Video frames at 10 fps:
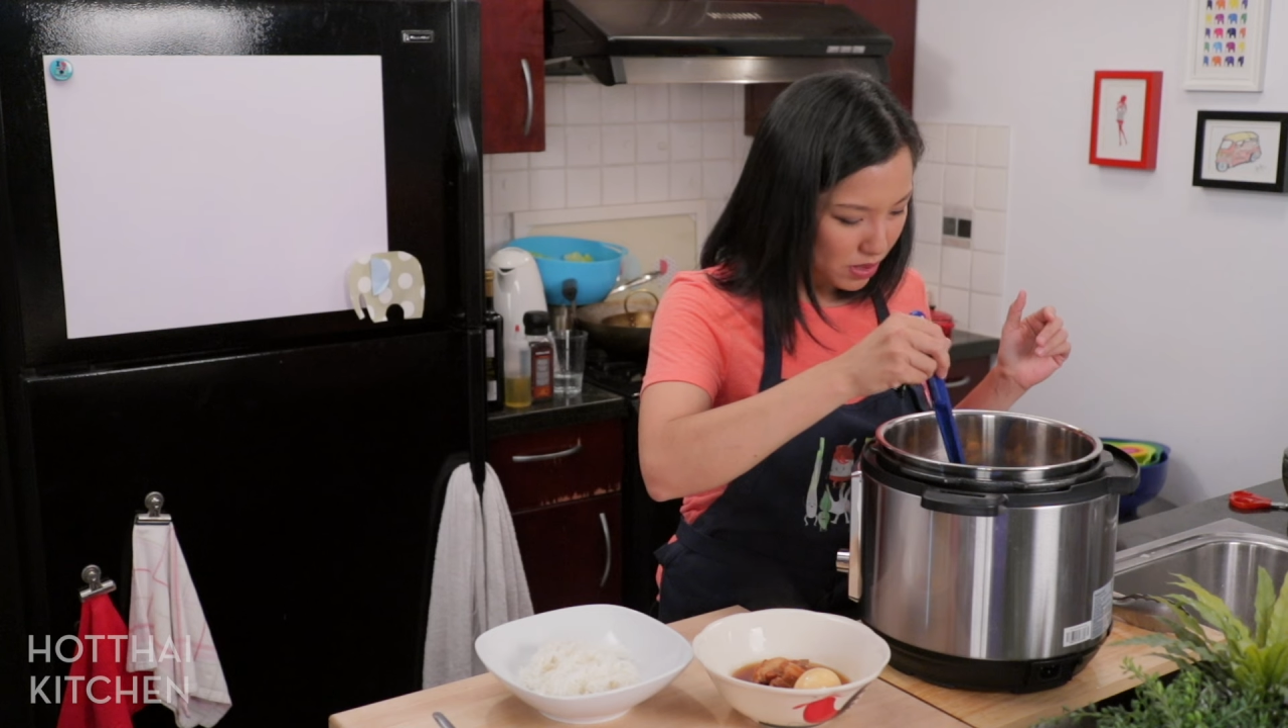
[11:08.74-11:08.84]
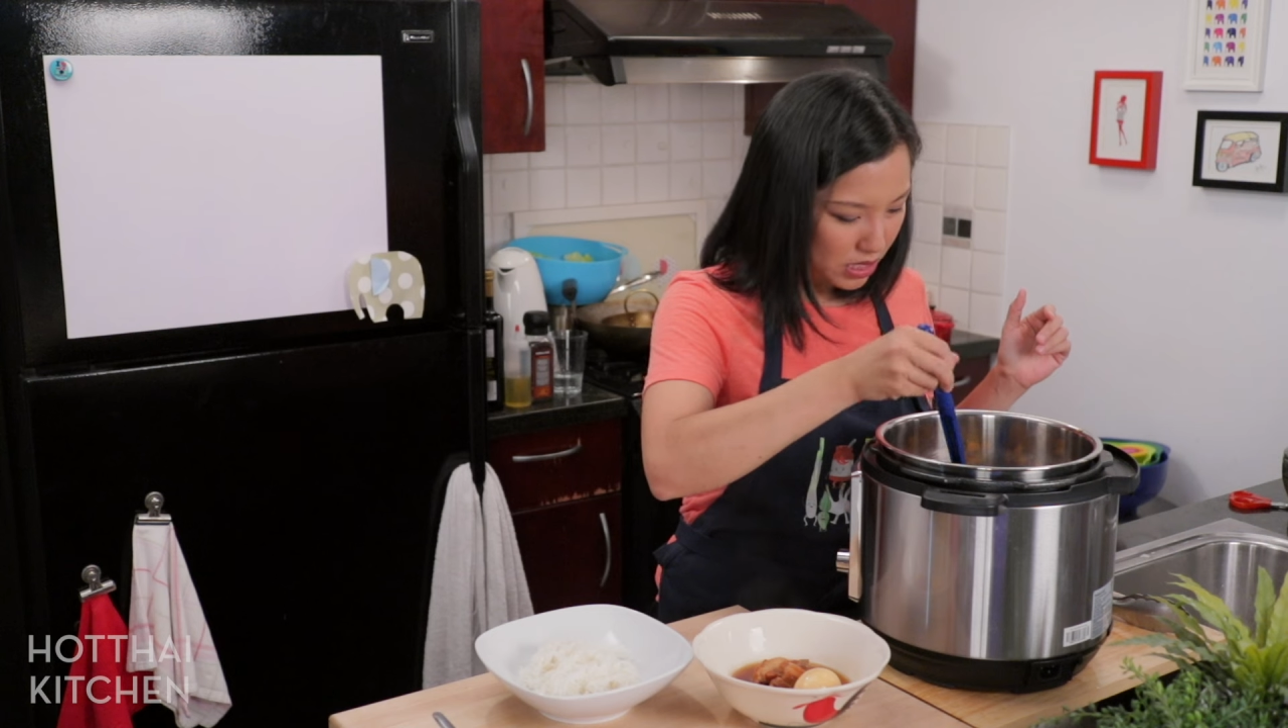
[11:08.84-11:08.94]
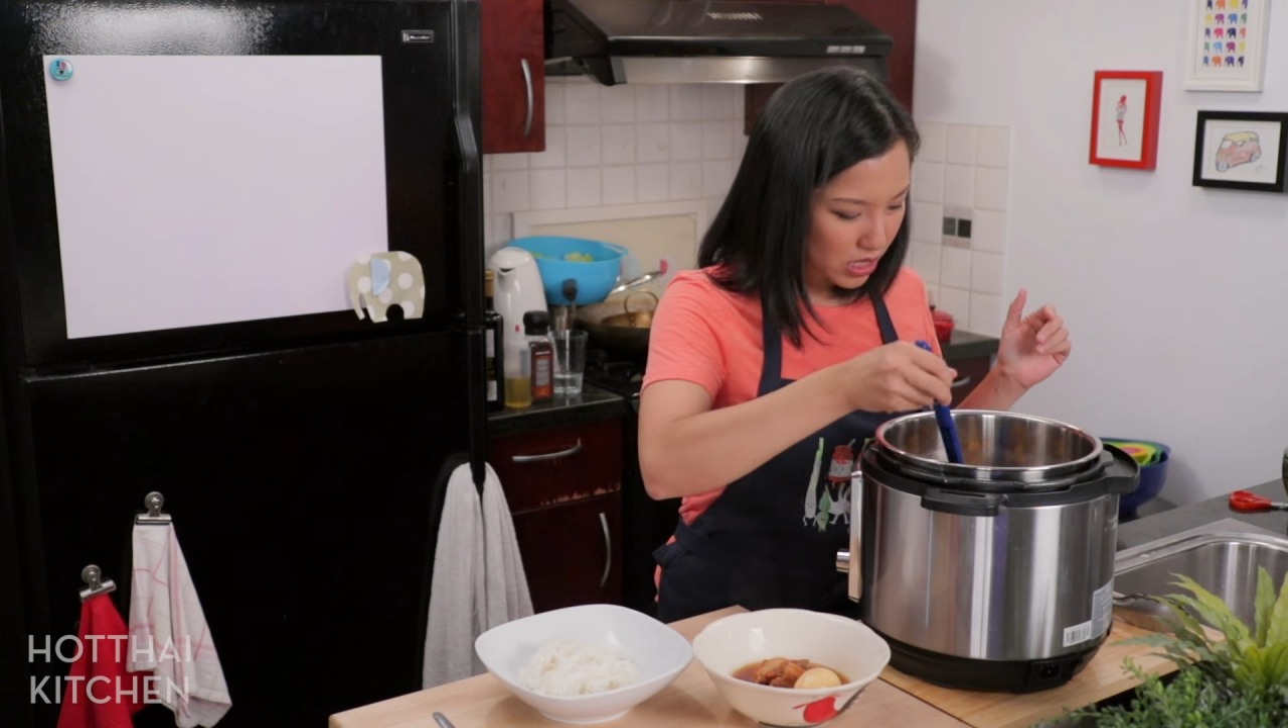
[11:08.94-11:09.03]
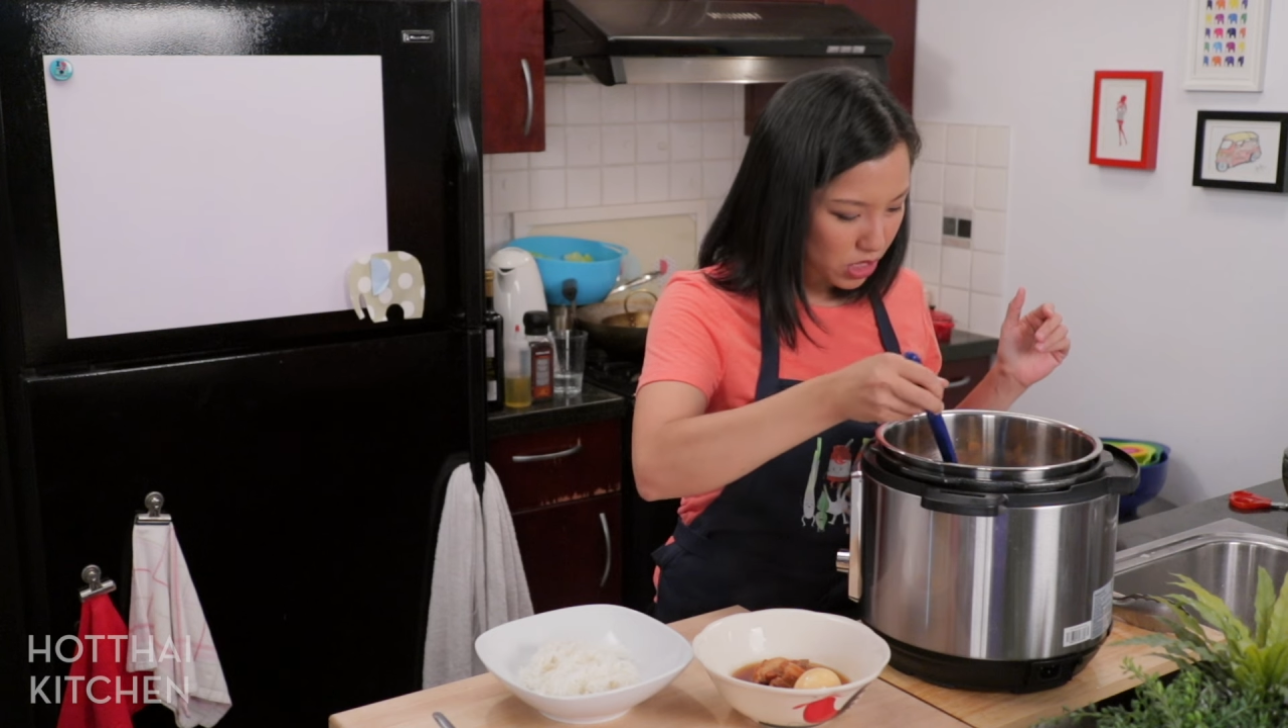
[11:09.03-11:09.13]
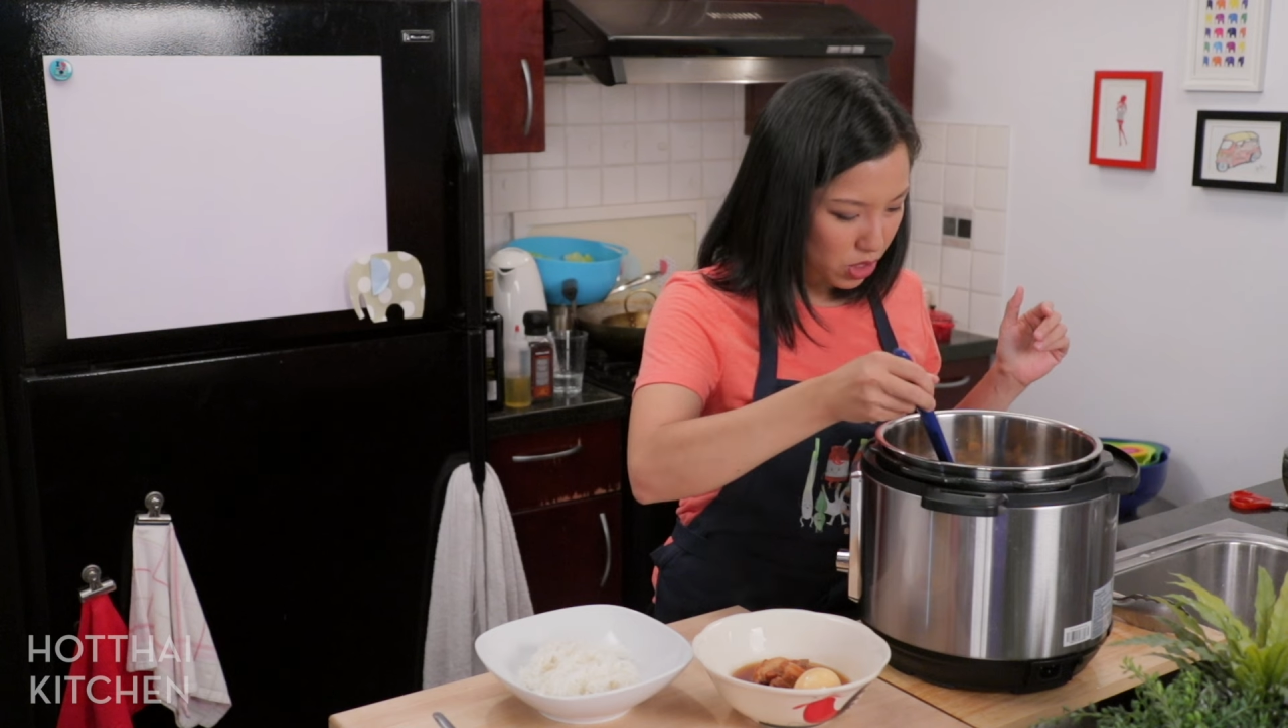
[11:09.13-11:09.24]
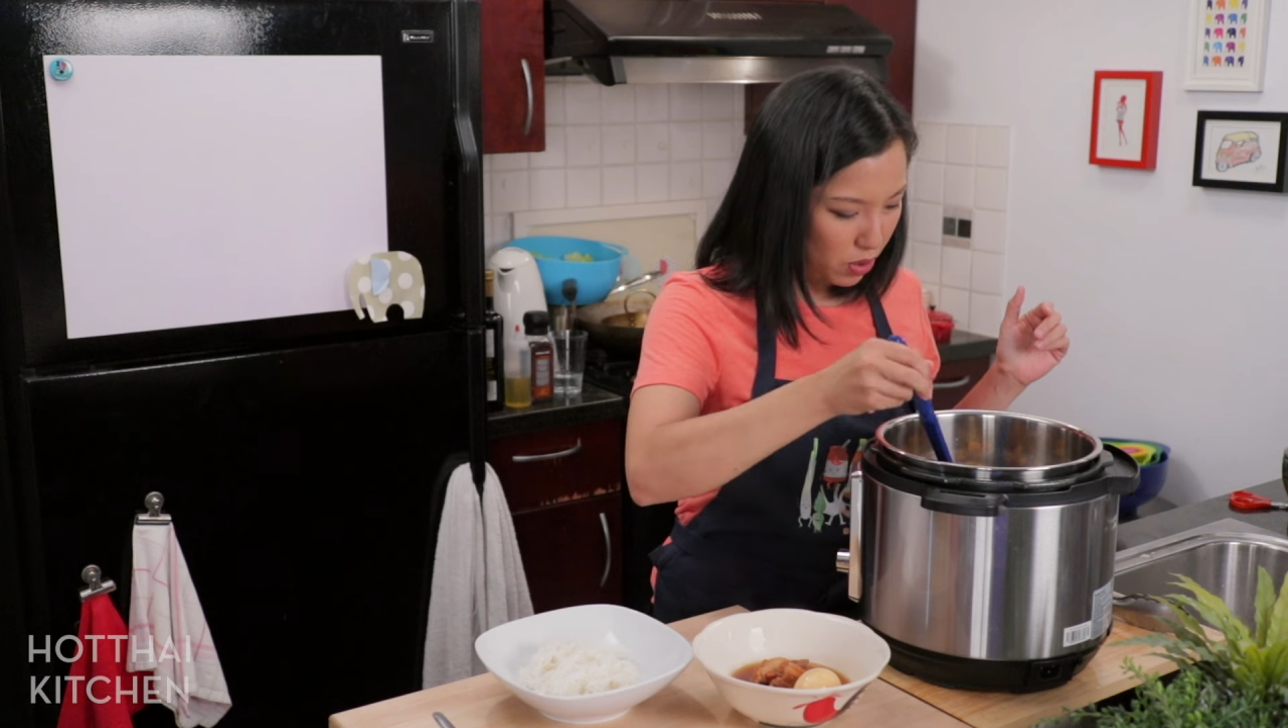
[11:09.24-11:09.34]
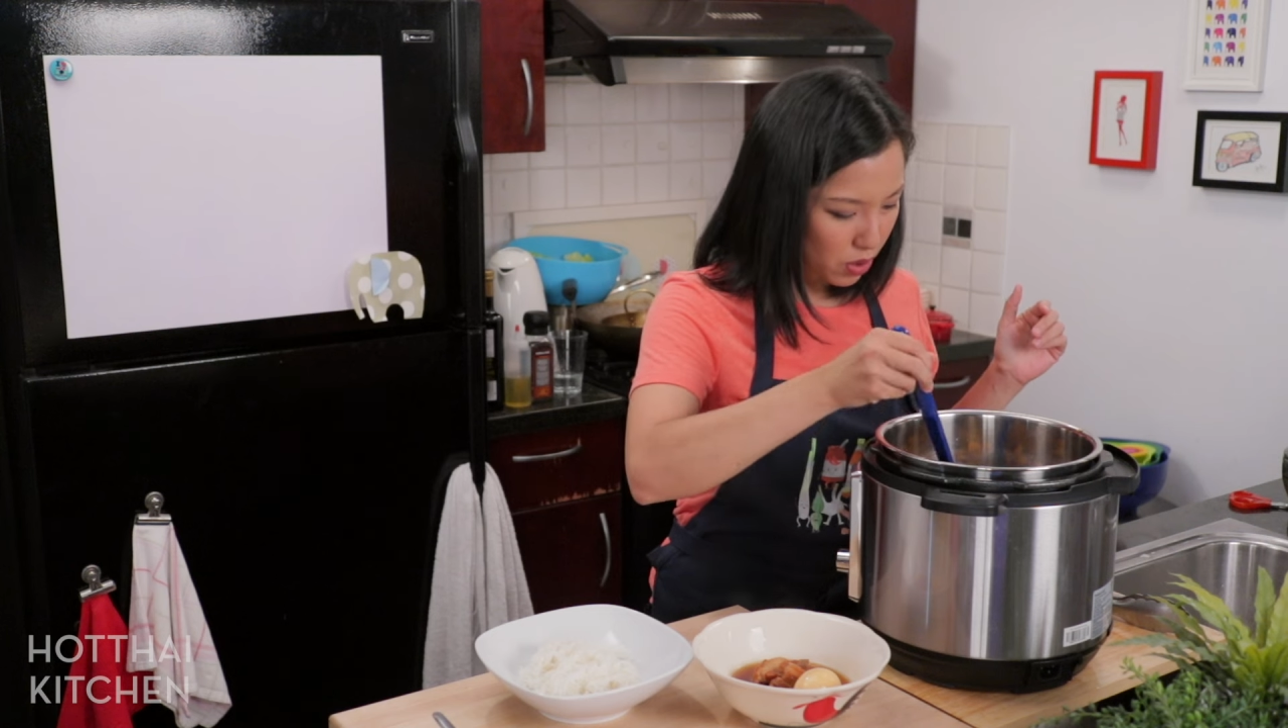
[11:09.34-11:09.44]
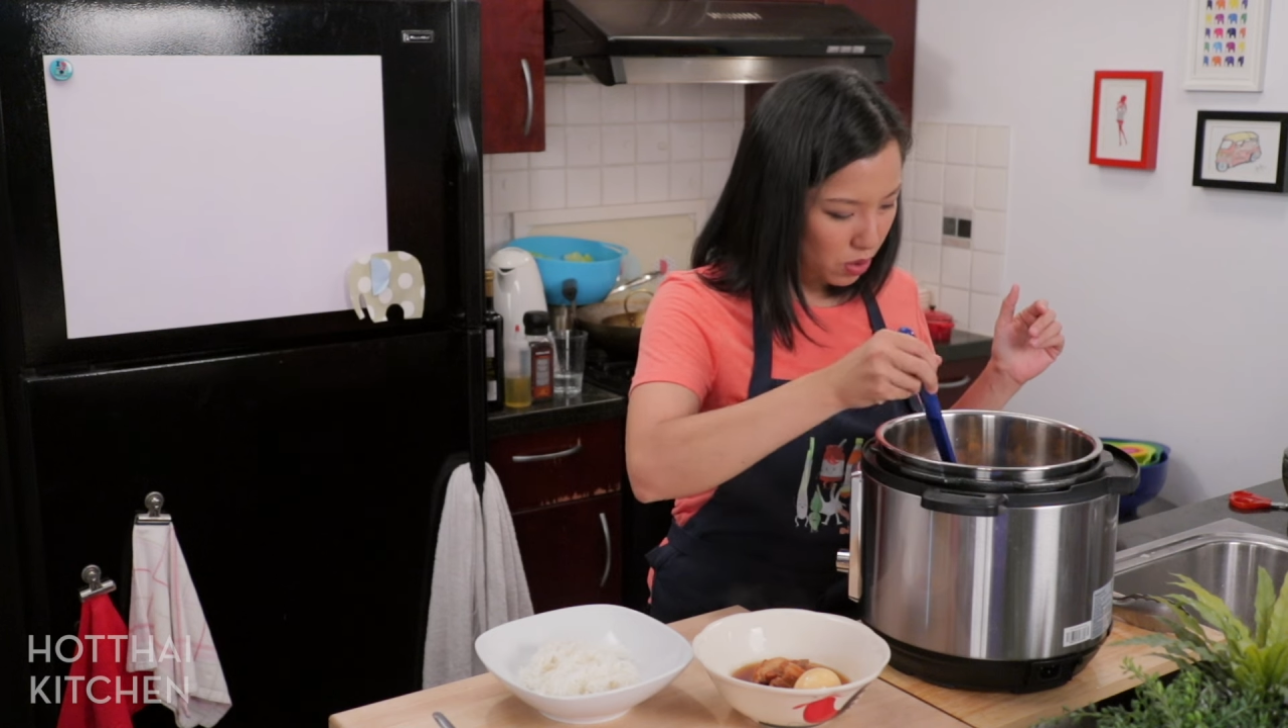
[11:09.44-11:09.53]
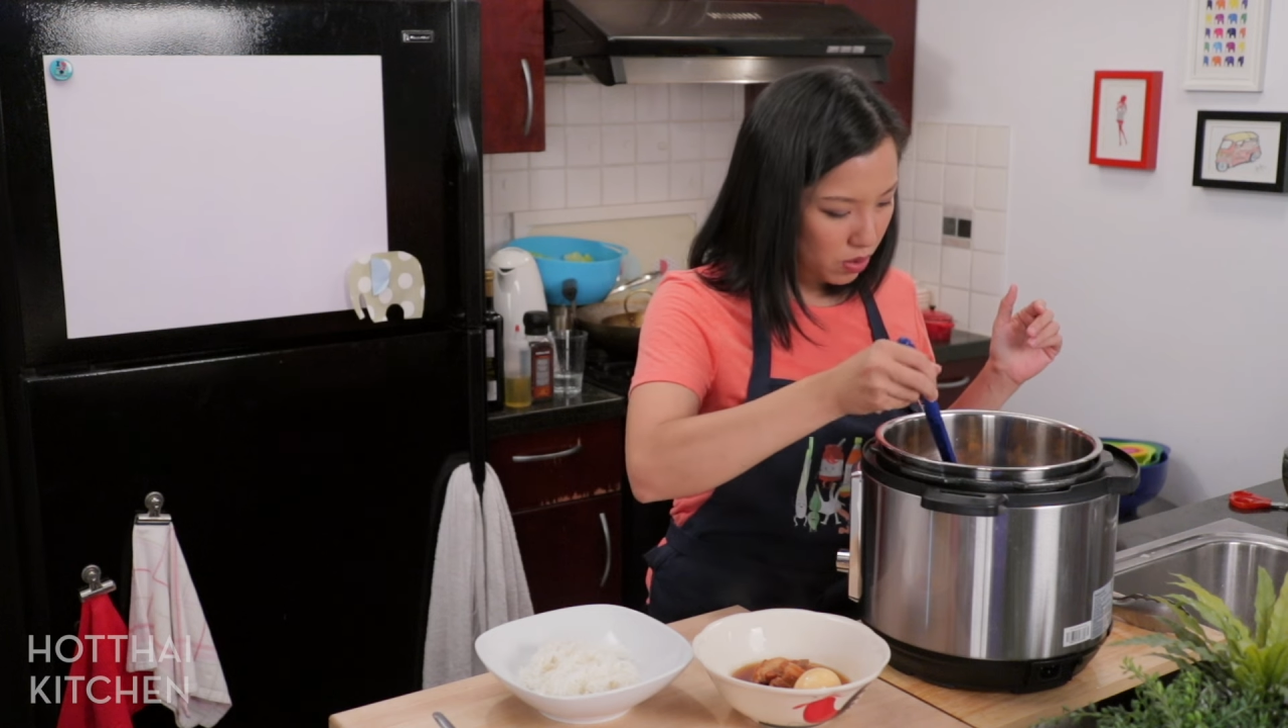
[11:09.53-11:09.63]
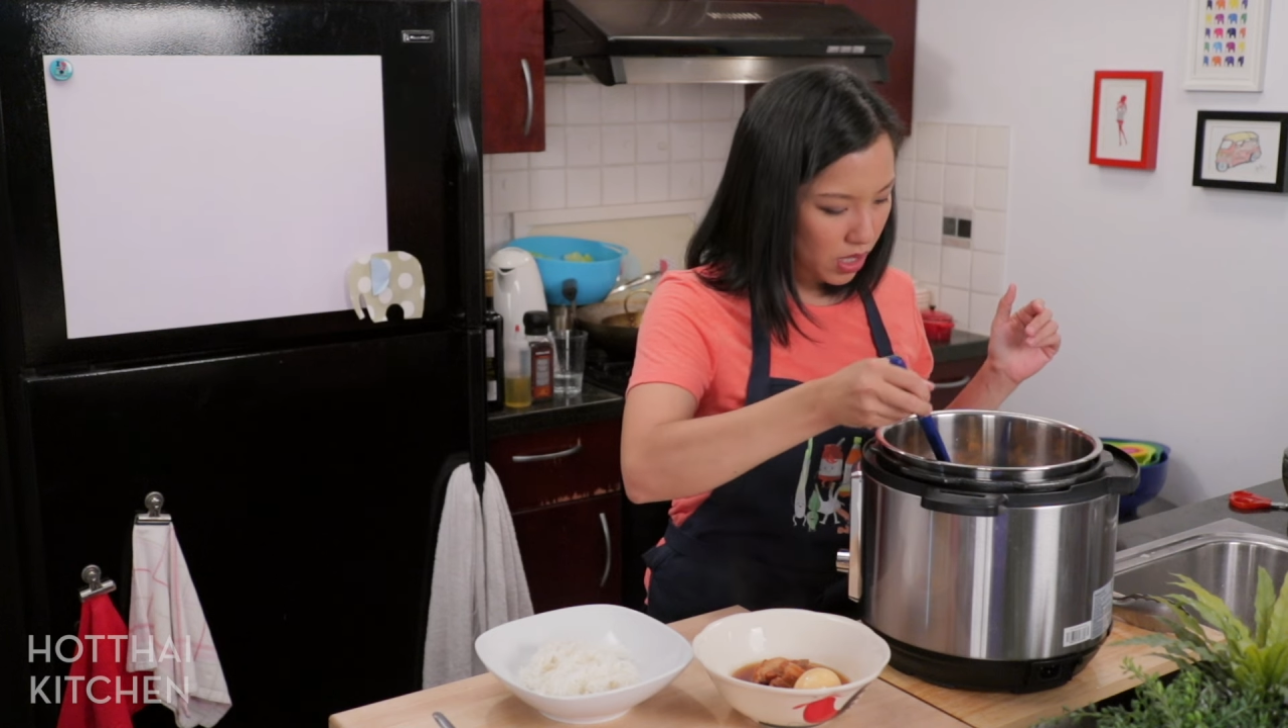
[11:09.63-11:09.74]
just going to show
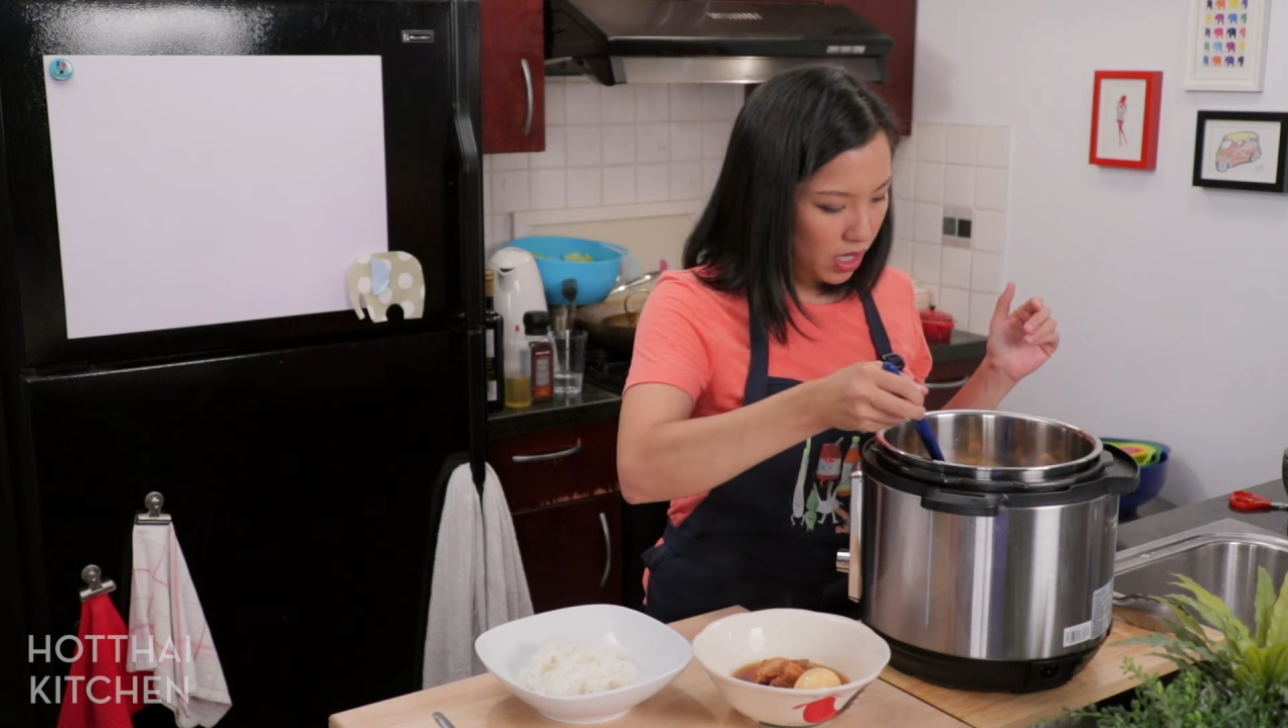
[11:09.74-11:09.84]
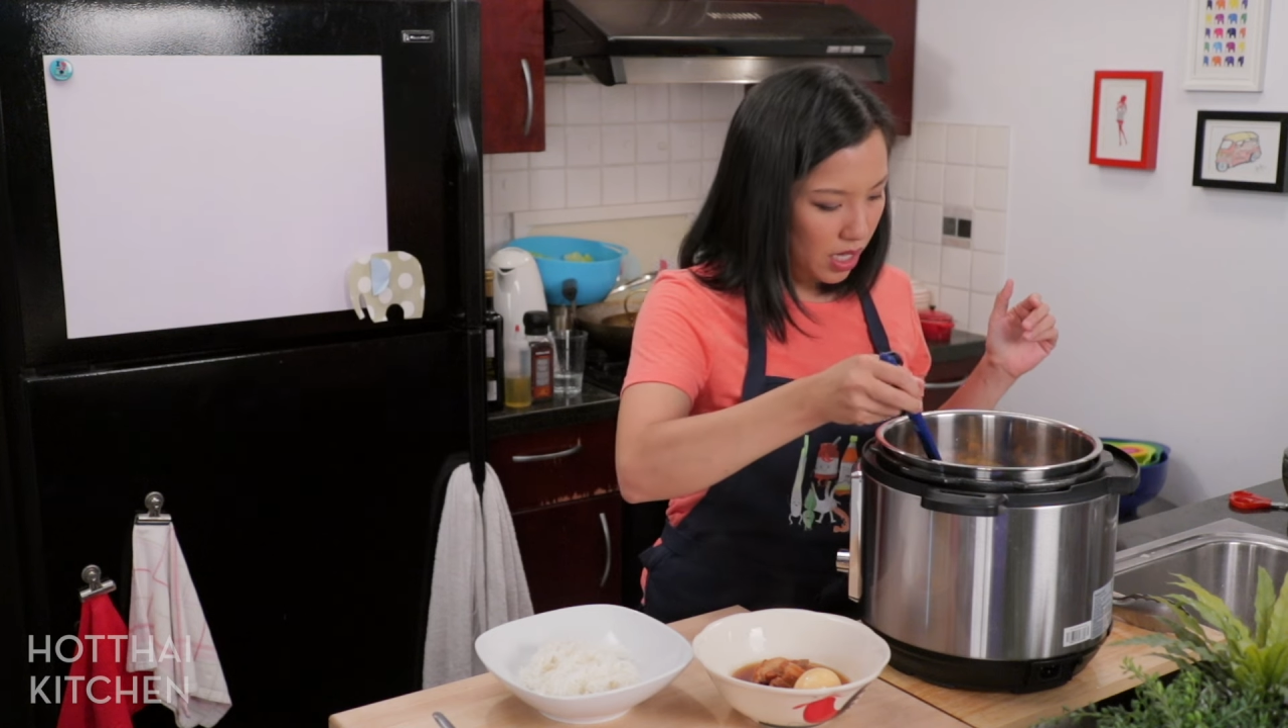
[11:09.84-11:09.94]
you.